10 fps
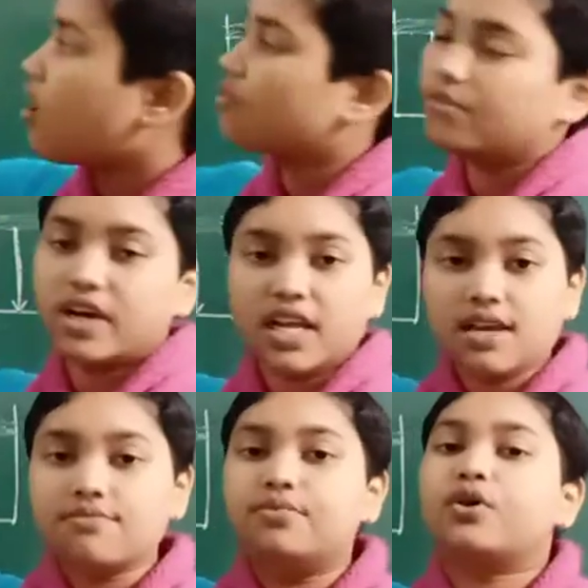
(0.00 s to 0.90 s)
of
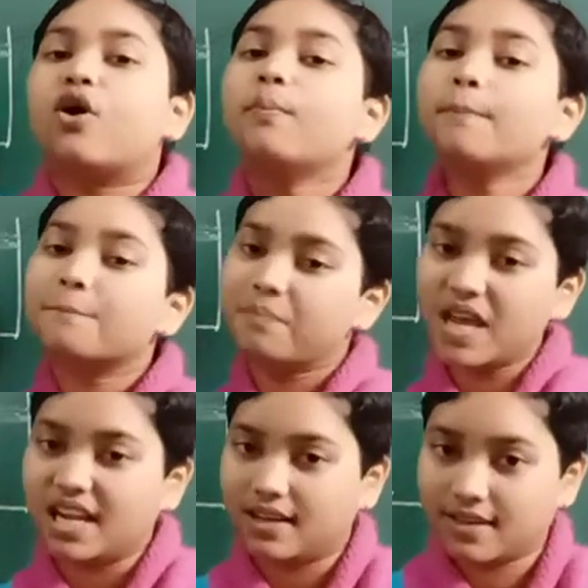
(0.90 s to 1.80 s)
cream from
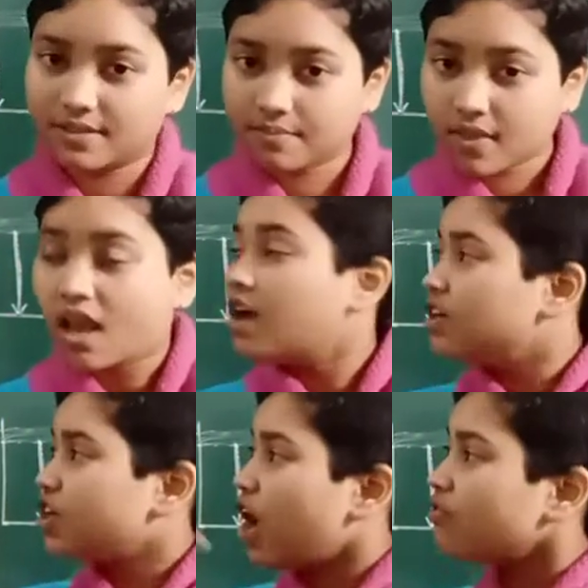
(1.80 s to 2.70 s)
milk.
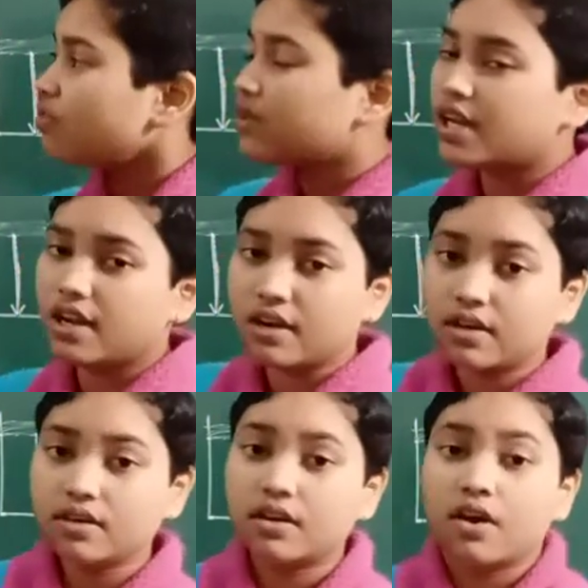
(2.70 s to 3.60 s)
Now we will
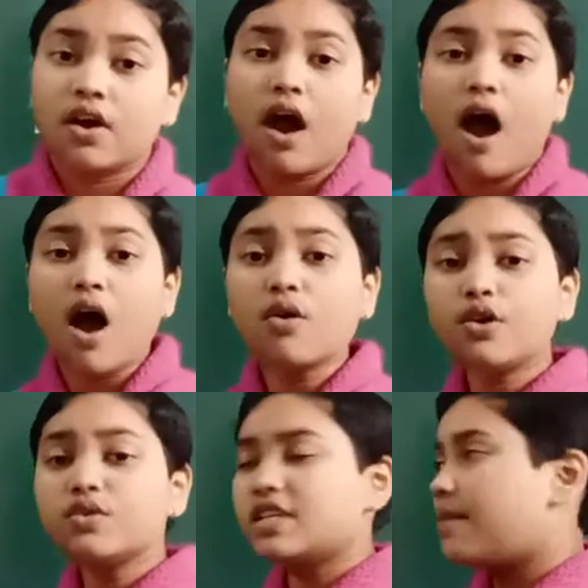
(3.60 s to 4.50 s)
learn how
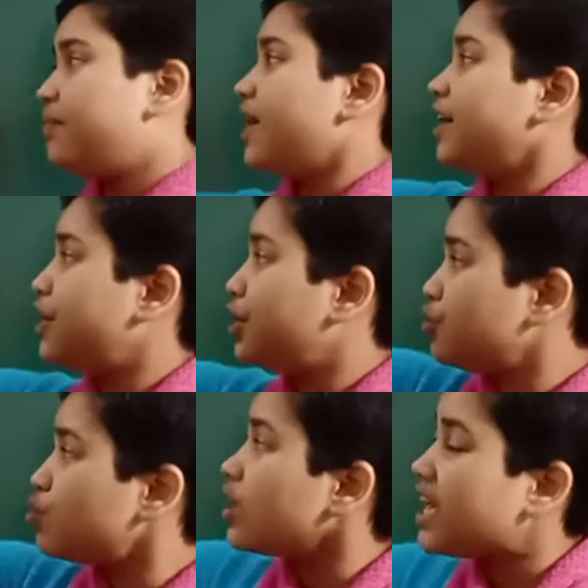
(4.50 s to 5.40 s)
to separate
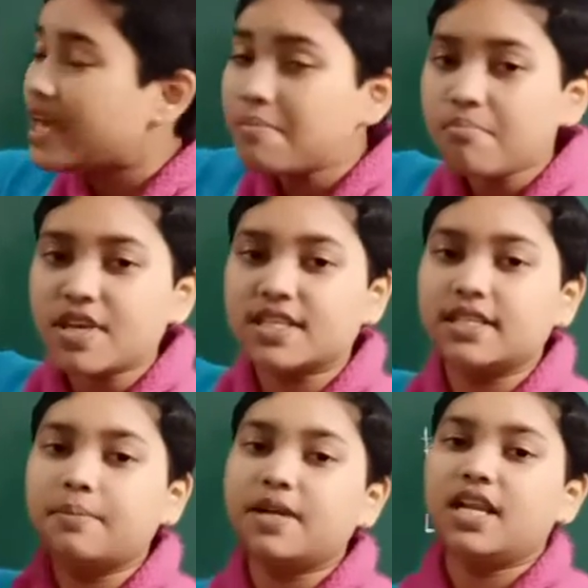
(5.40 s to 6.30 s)
two
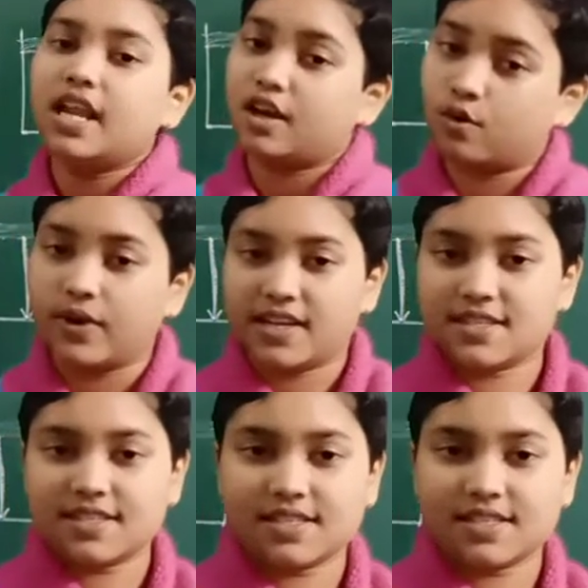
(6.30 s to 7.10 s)
immiscible liquids.